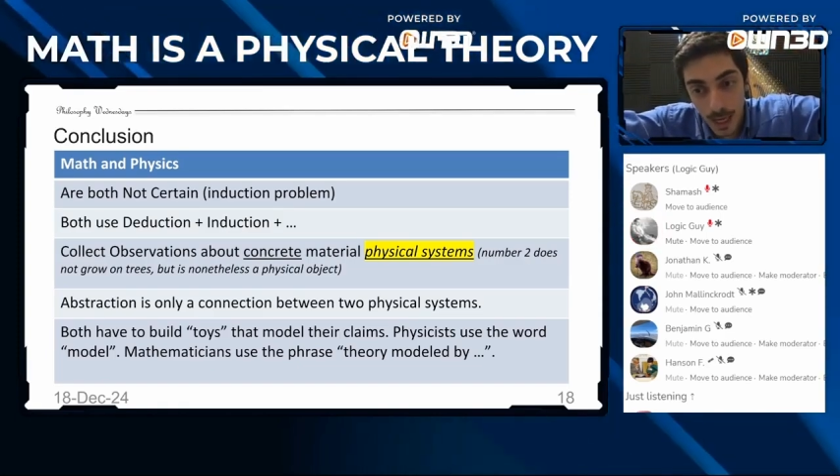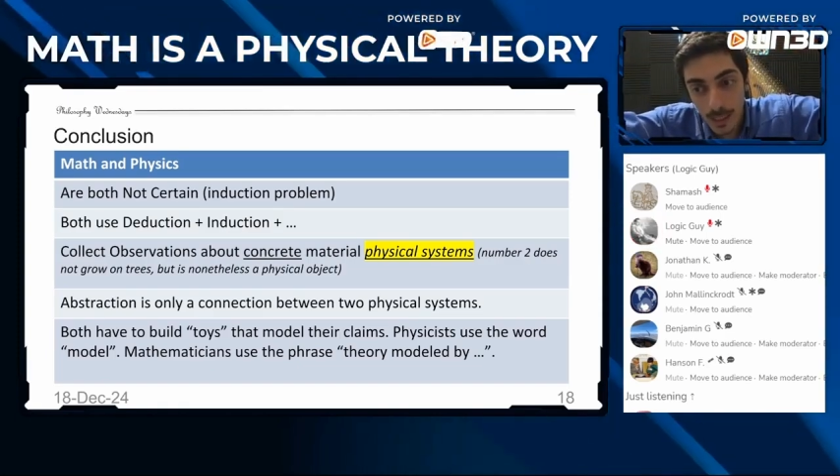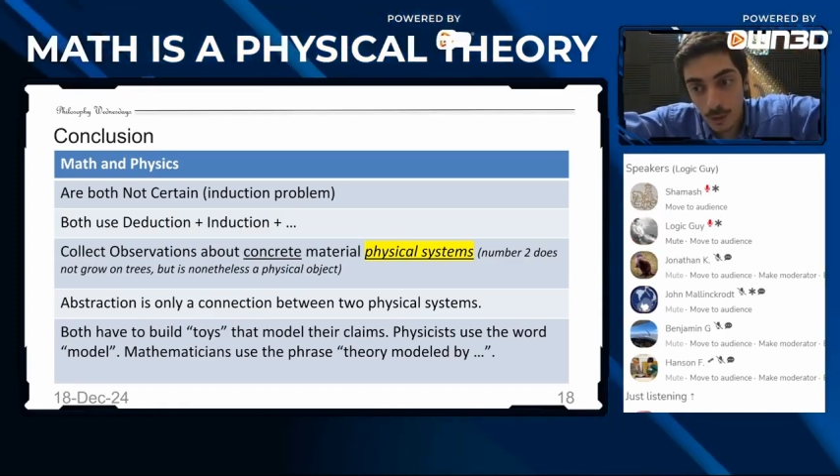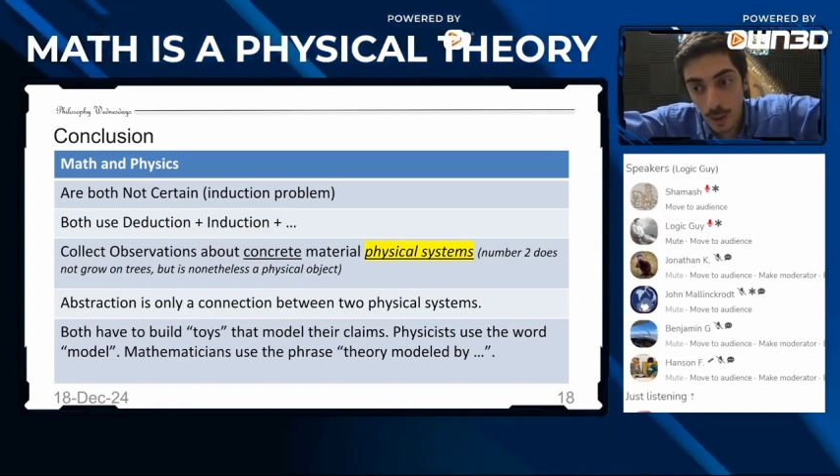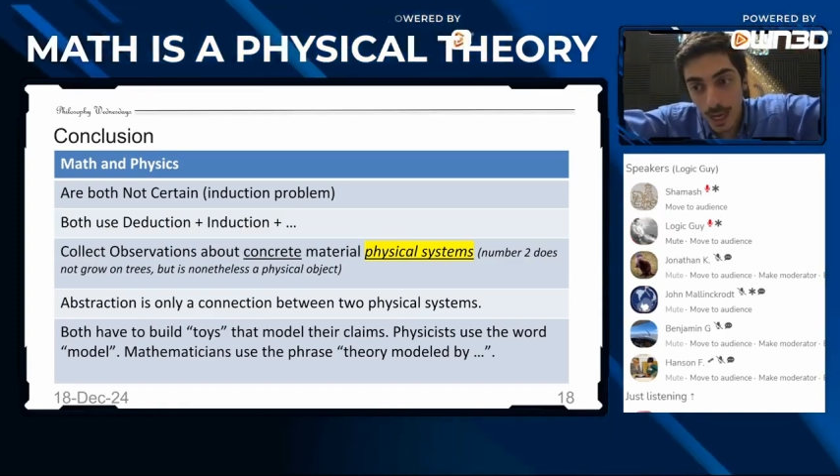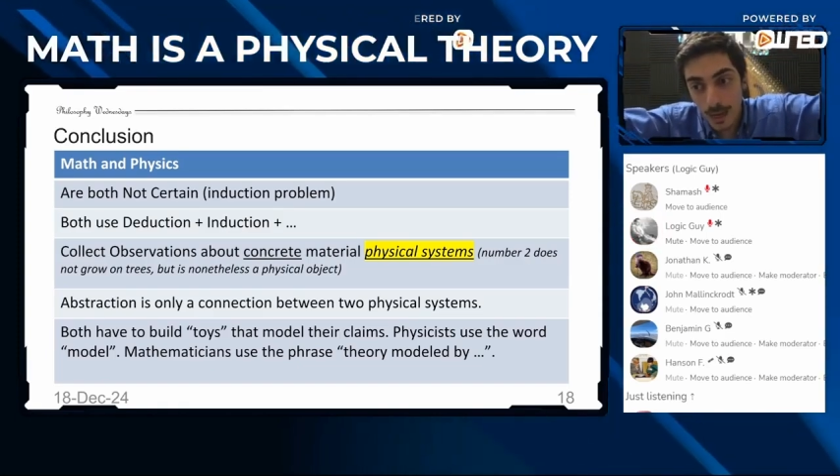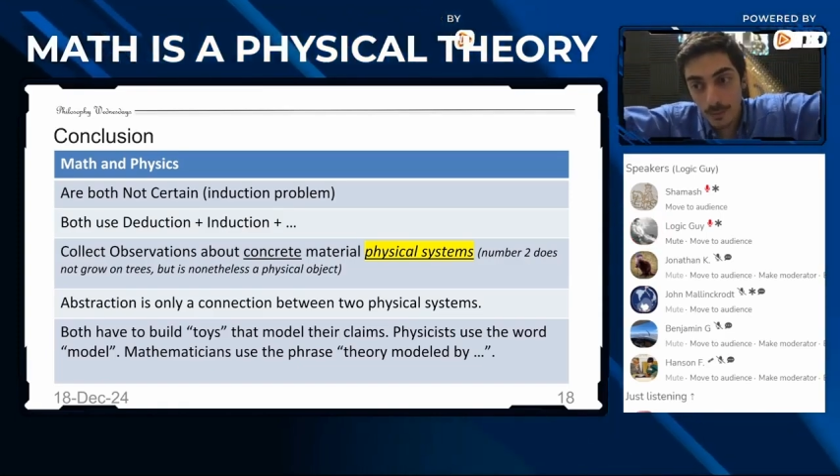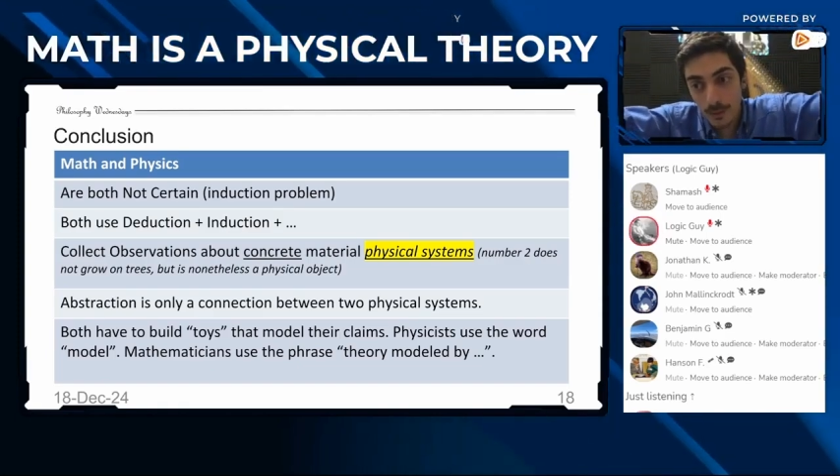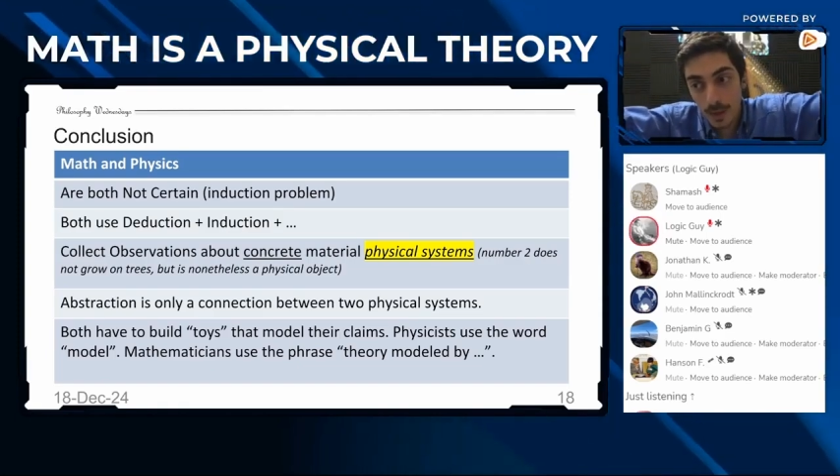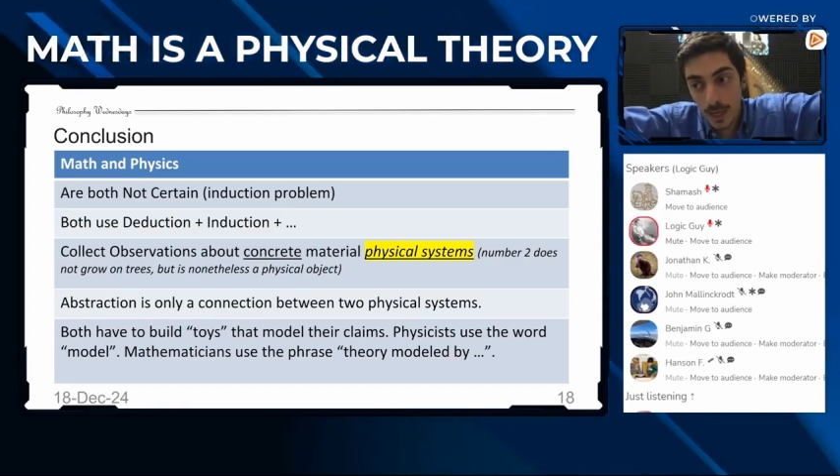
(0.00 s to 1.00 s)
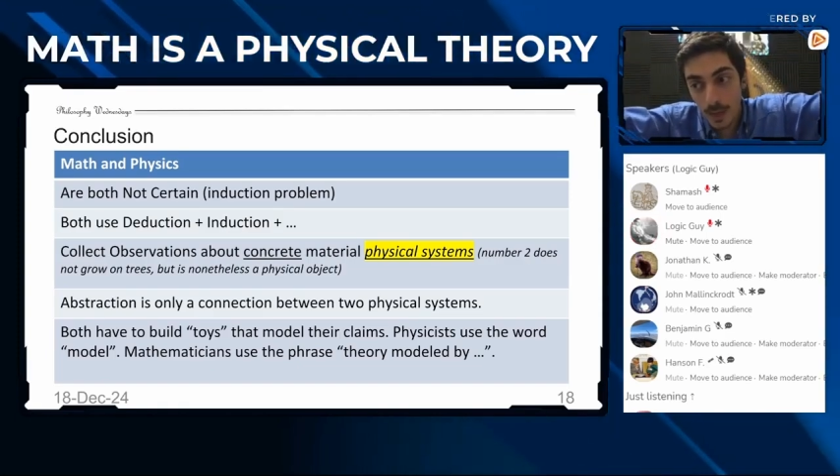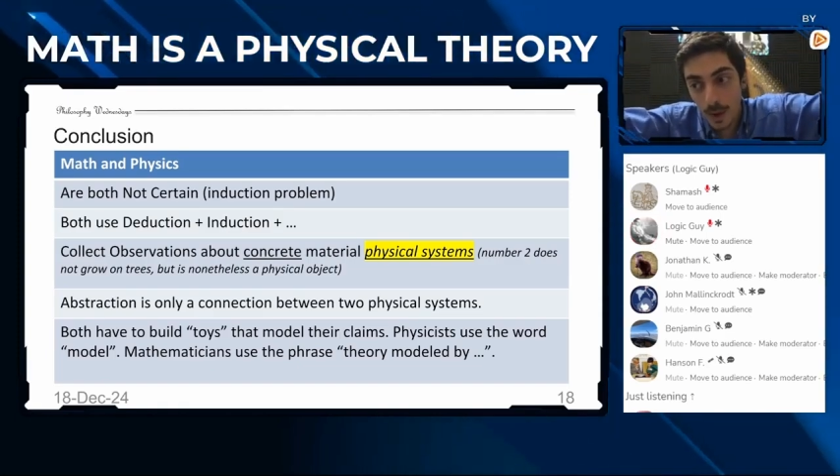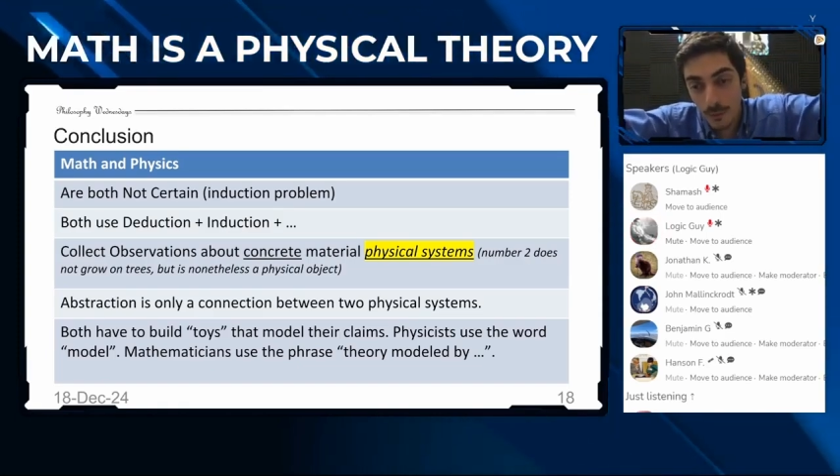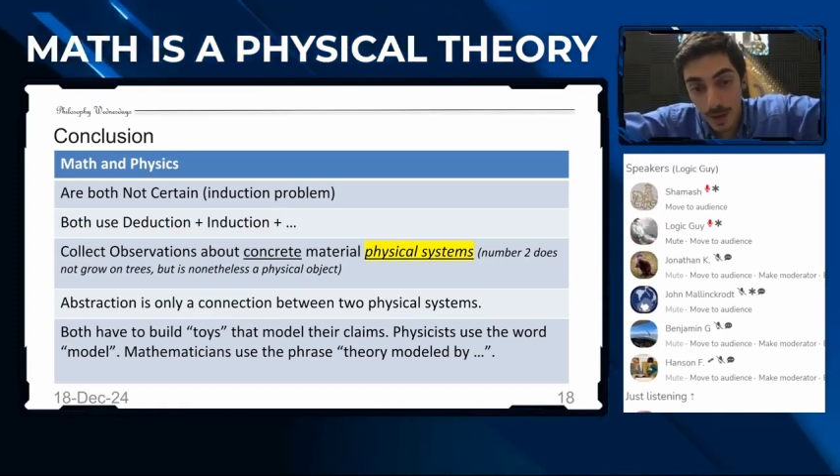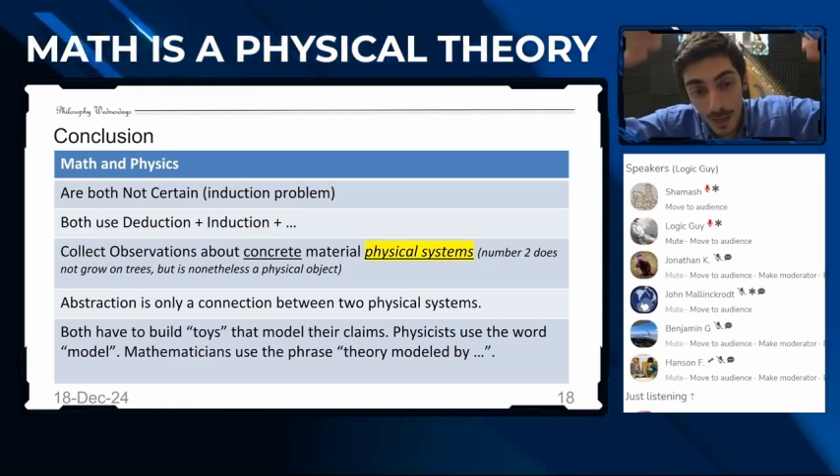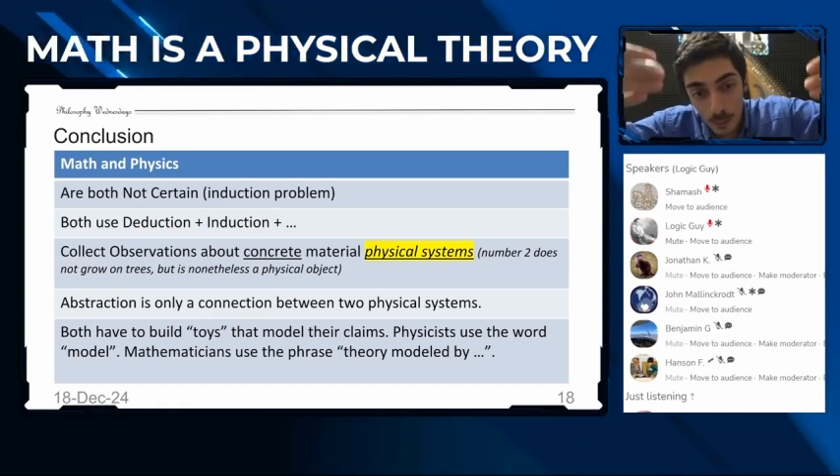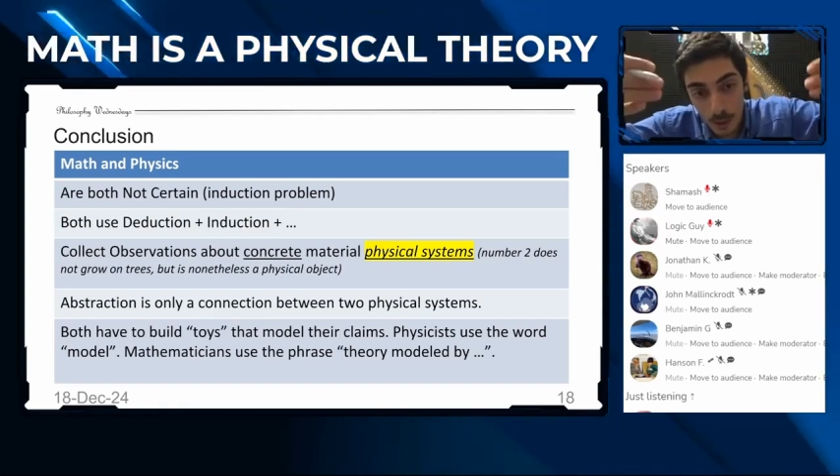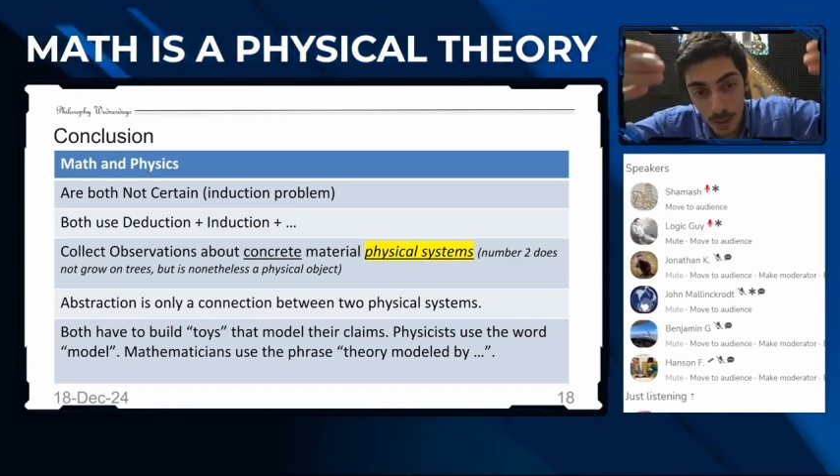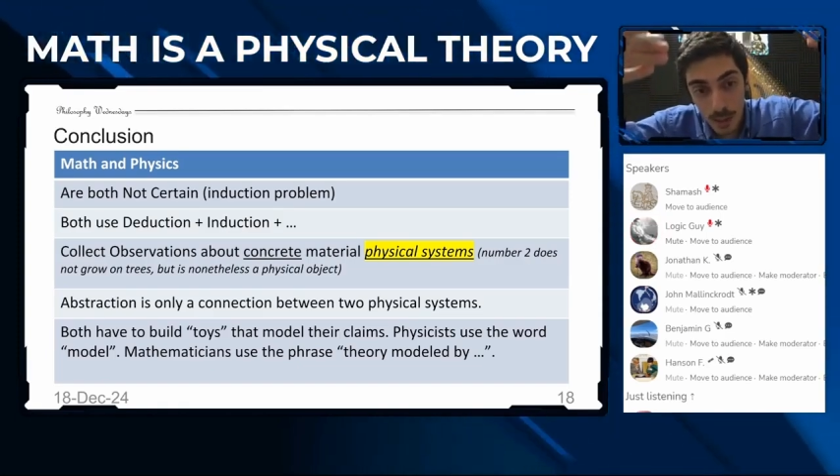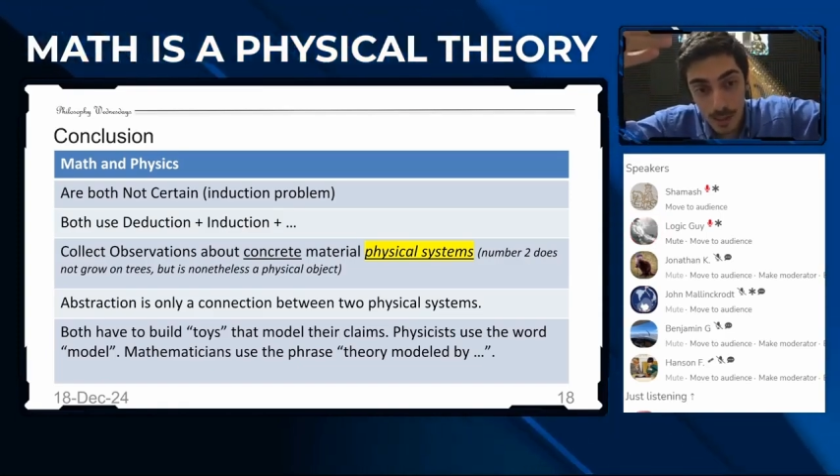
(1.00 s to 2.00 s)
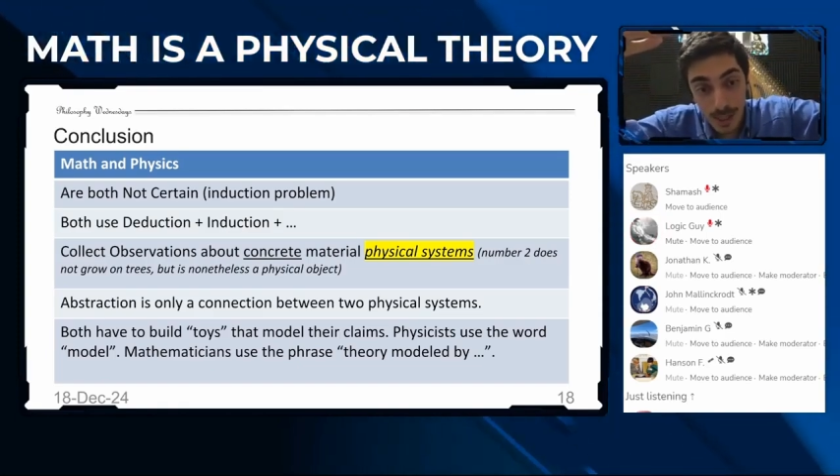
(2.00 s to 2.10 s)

I need to have a framework,